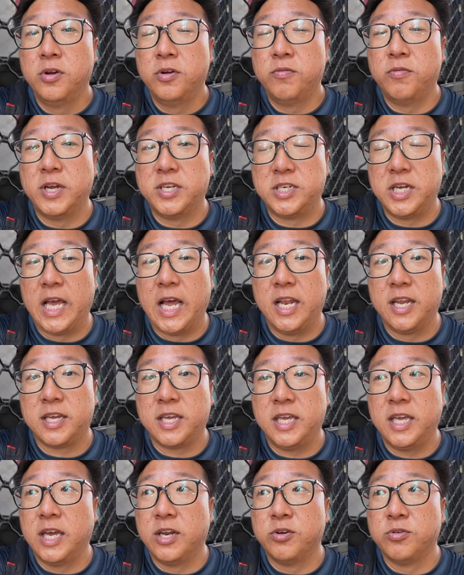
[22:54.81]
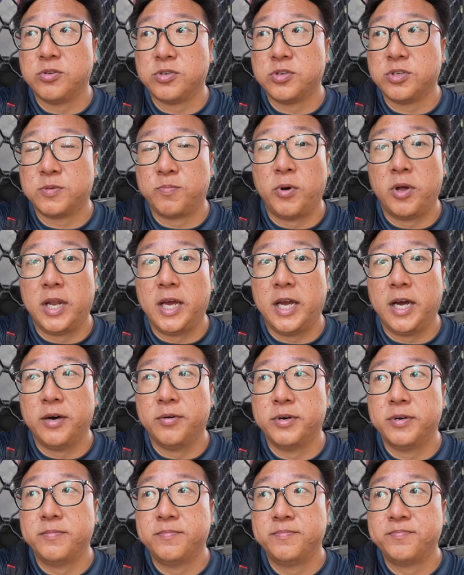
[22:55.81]
Reggie, Aleki, and also Spotlight
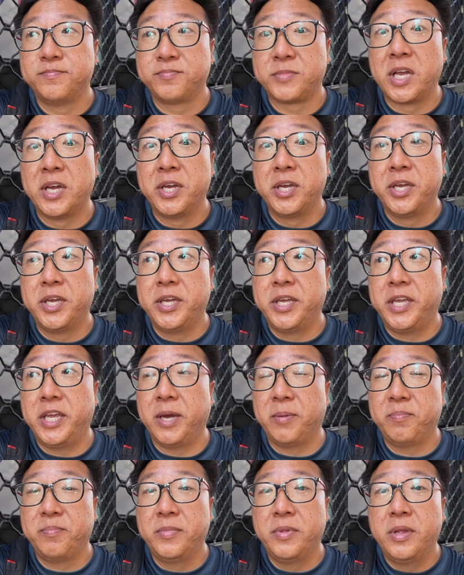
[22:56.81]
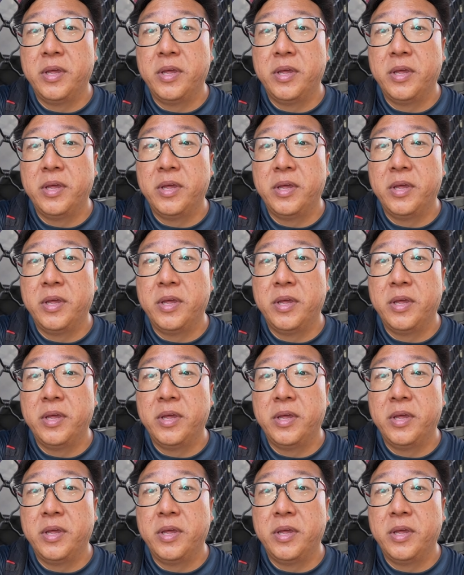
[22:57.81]
Hour. Yep.